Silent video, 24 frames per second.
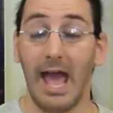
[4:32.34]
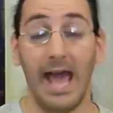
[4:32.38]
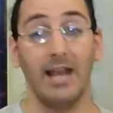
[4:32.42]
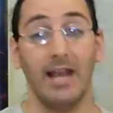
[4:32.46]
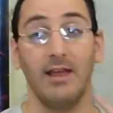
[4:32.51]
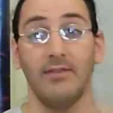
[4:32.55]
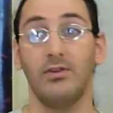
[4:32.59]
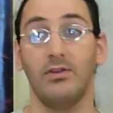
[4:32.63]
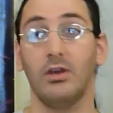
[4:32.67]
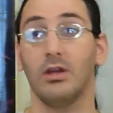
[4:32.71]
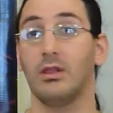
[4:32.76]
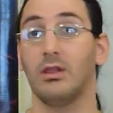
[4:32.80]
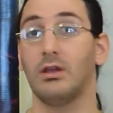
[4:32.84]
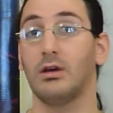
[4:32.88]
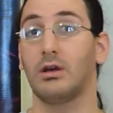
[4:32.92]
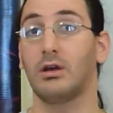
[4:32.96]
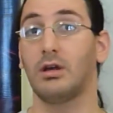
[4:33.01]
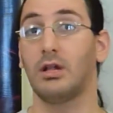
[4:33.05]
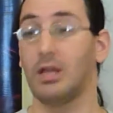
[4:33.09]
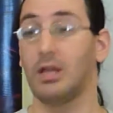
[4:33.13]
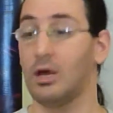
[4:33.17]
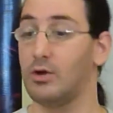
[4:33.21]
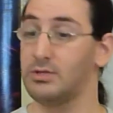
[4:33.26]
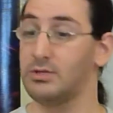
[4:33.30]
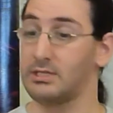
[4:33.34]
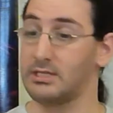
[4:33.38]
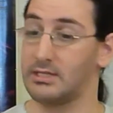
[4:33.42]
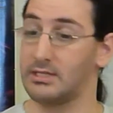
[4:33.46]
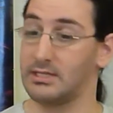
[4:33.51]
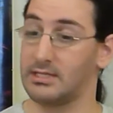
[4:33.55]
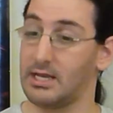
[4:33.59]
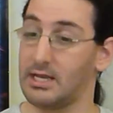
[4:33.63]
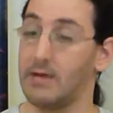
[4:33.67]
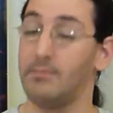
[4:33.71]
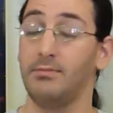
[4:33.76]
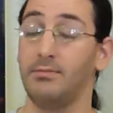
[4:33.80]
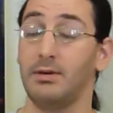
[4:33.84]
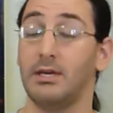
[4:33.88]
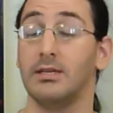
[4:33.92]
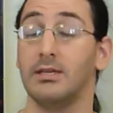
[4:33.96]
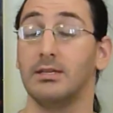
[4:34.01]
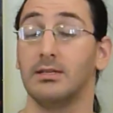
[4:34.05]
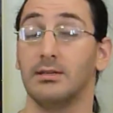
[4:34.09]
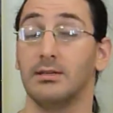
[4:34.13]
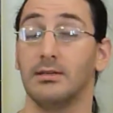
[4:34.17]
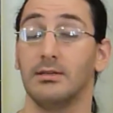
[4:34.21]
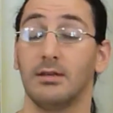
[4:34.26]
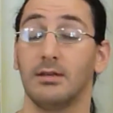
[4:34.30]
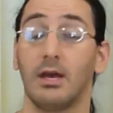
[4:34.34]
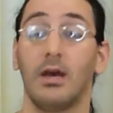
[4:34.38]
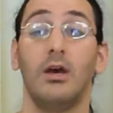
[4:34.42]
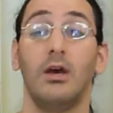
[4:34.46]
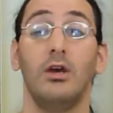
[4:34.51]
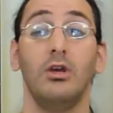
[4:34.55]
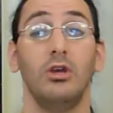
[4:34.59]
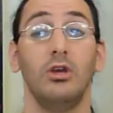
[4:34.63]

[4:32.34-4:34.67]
And if you look close in some pieces,